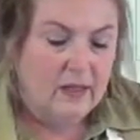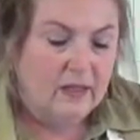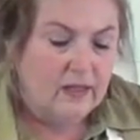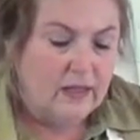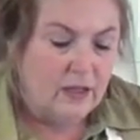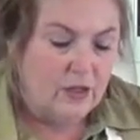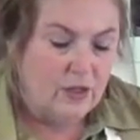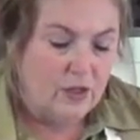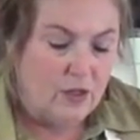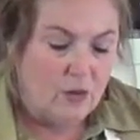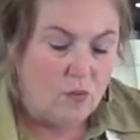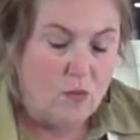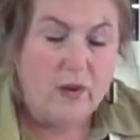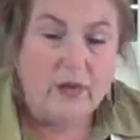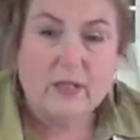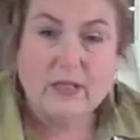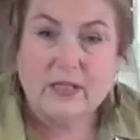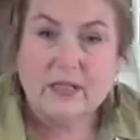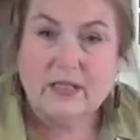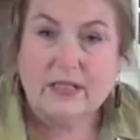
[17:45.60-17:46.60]
Now you don't
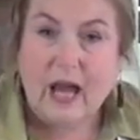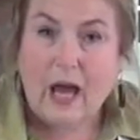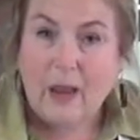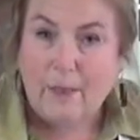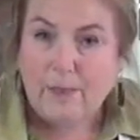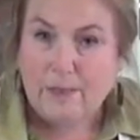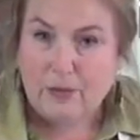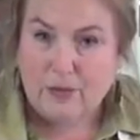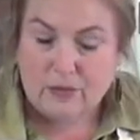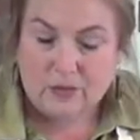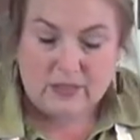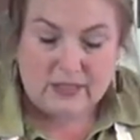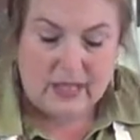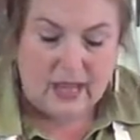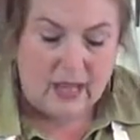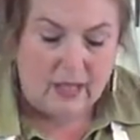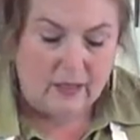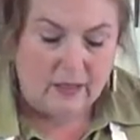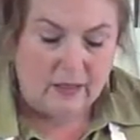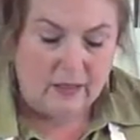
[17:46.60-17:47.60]
want to sop your
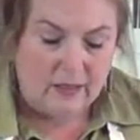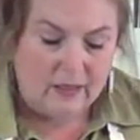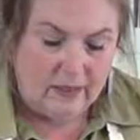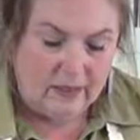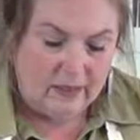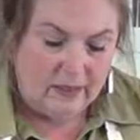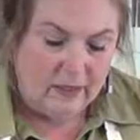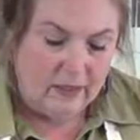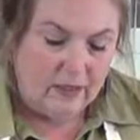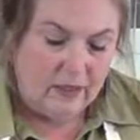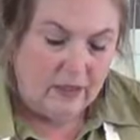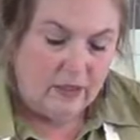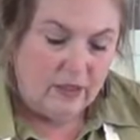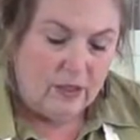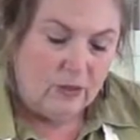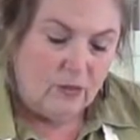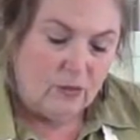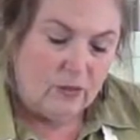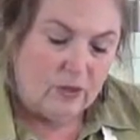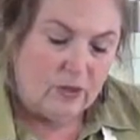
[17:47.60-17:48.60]
salad.
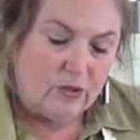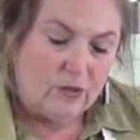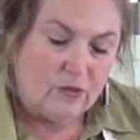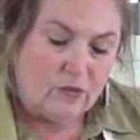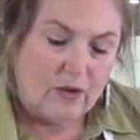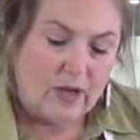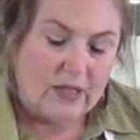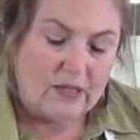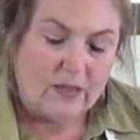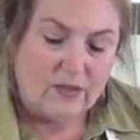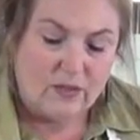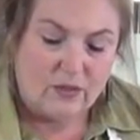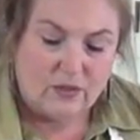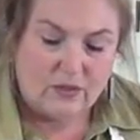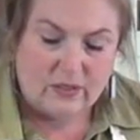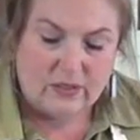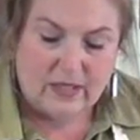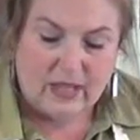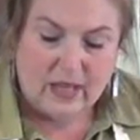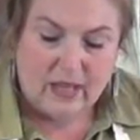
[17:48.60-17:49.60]
You want to dress your
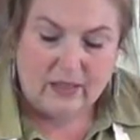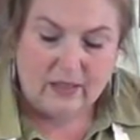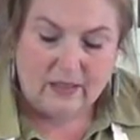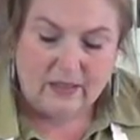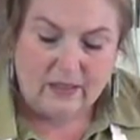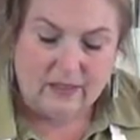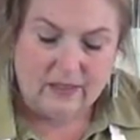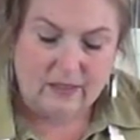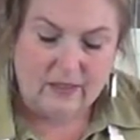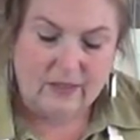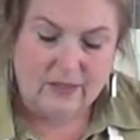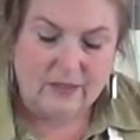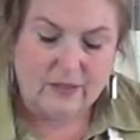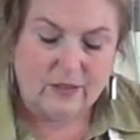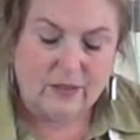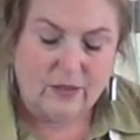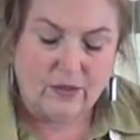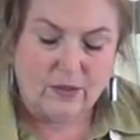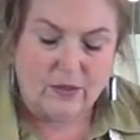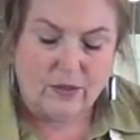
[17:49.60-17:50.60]
salad.
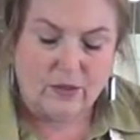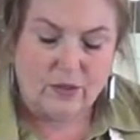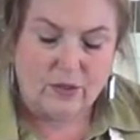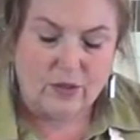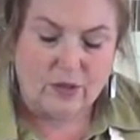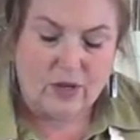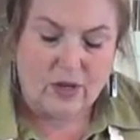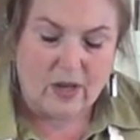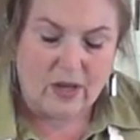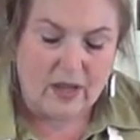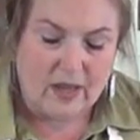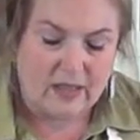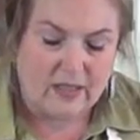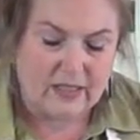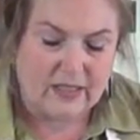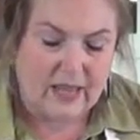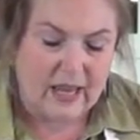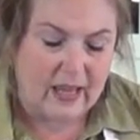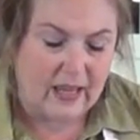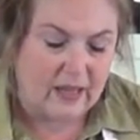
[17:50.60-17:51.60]
So you're
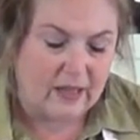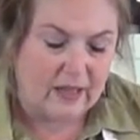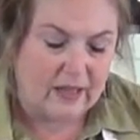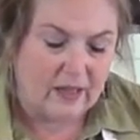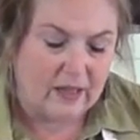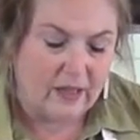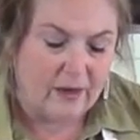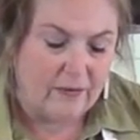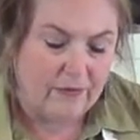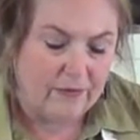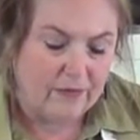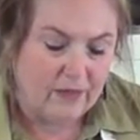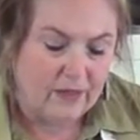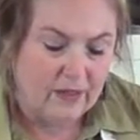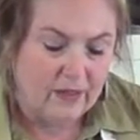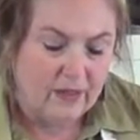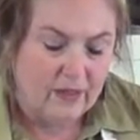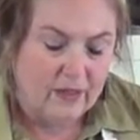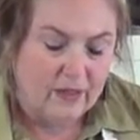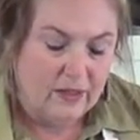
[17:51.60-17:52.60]
just adding enough
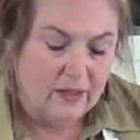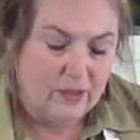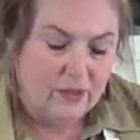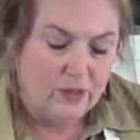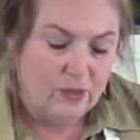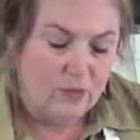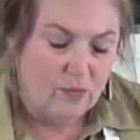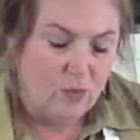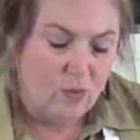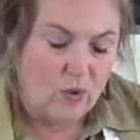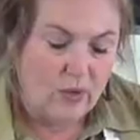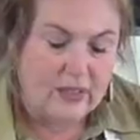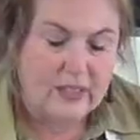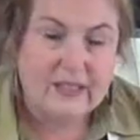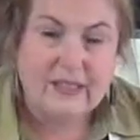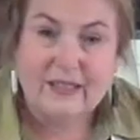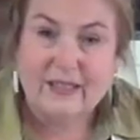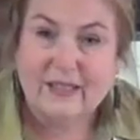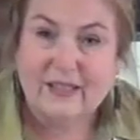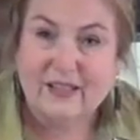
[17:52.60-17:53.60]
to
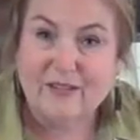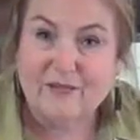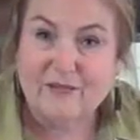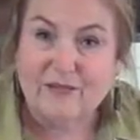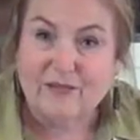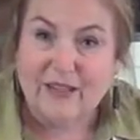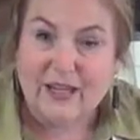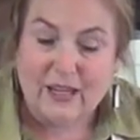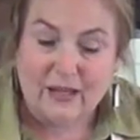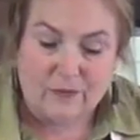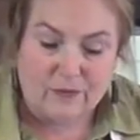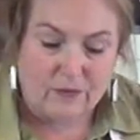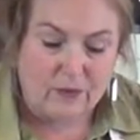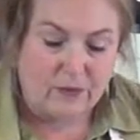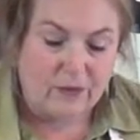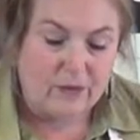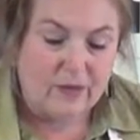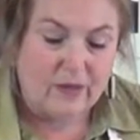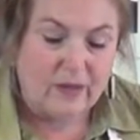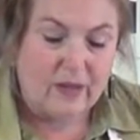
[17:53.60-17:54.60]
moisten and
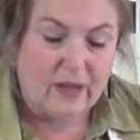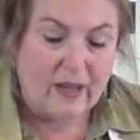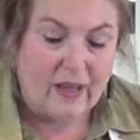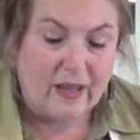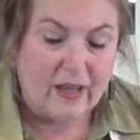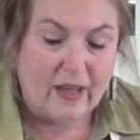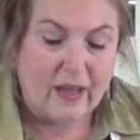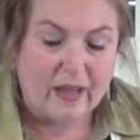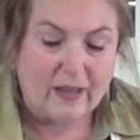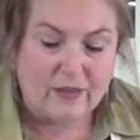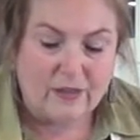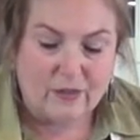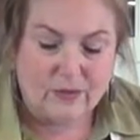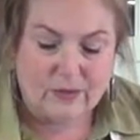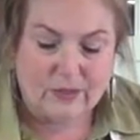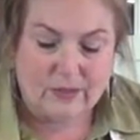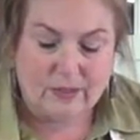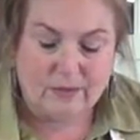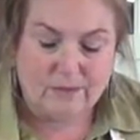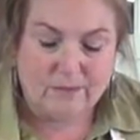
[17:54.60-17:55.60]
flavor, not to
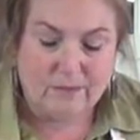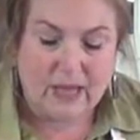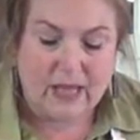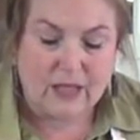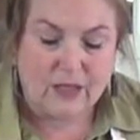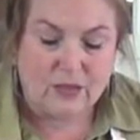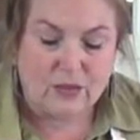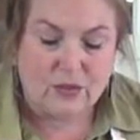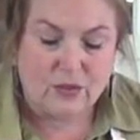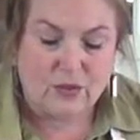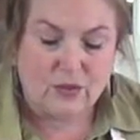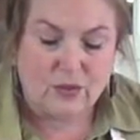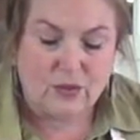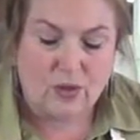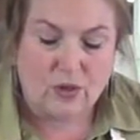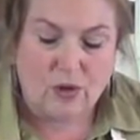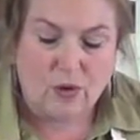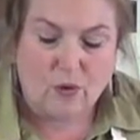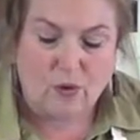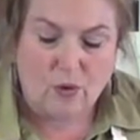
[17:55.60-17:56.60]
make it
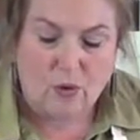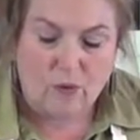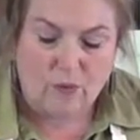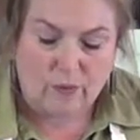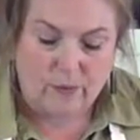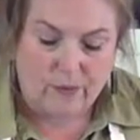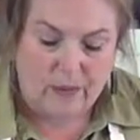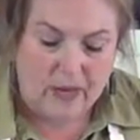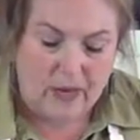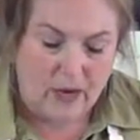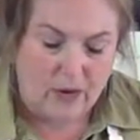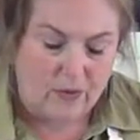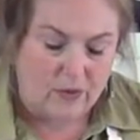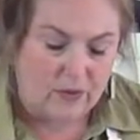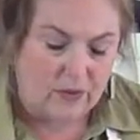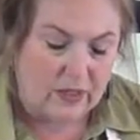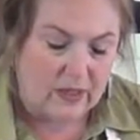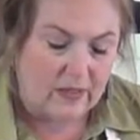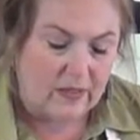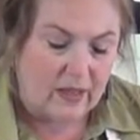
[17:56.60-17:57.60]
so
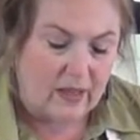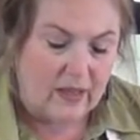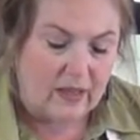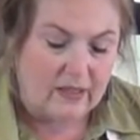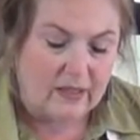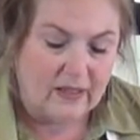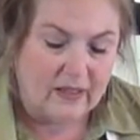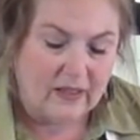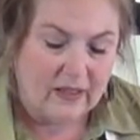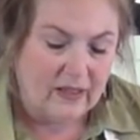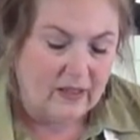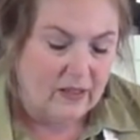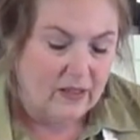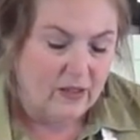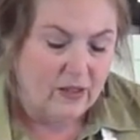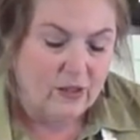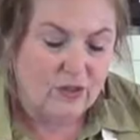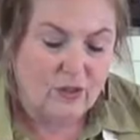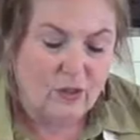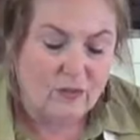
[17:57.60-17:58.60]
overpowering that
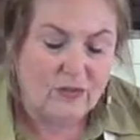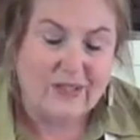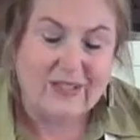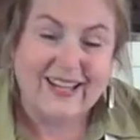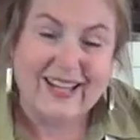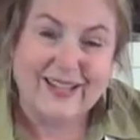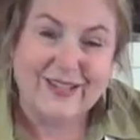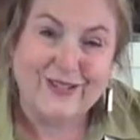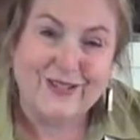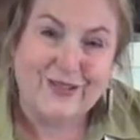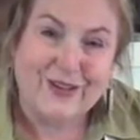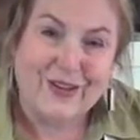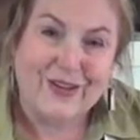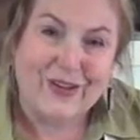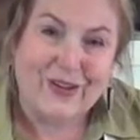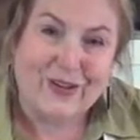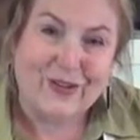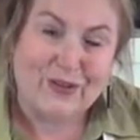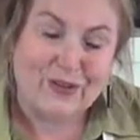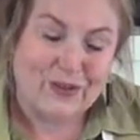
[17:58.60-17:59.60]
you don't taste all
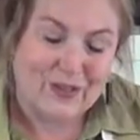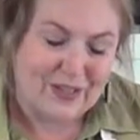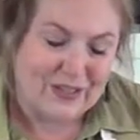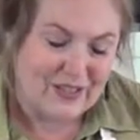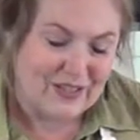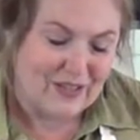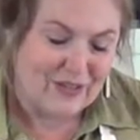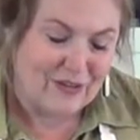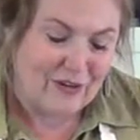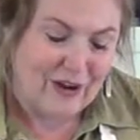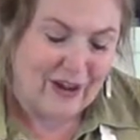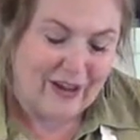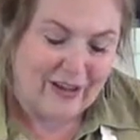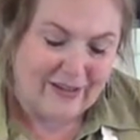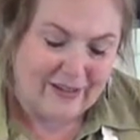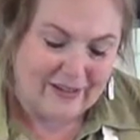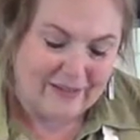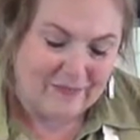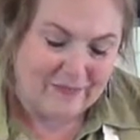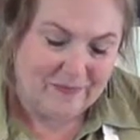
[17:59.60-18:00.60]
the other goodies that are on
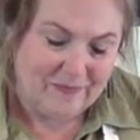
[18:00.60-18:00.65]
it.